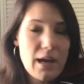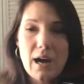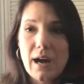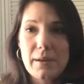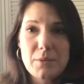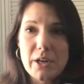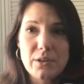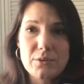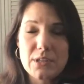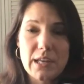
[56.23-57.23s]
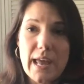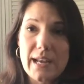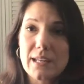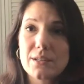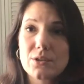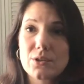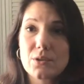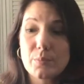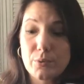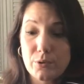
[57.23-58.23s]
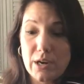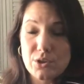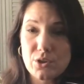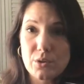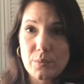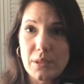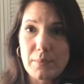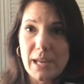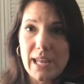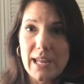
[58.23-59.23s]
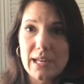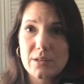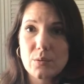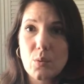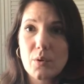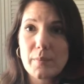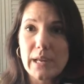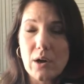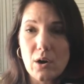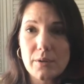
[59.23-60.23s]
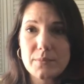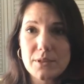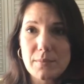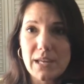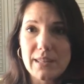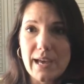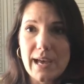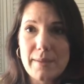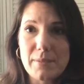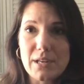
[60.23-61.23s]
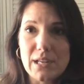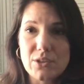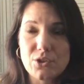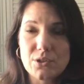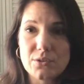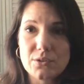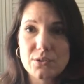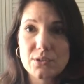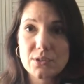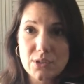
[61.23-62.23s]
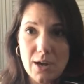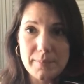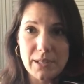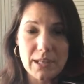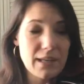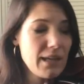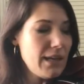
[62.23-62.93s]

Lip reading: I'm not using any additional pressure with my hand or my arm to make that happen, it's just stopping it.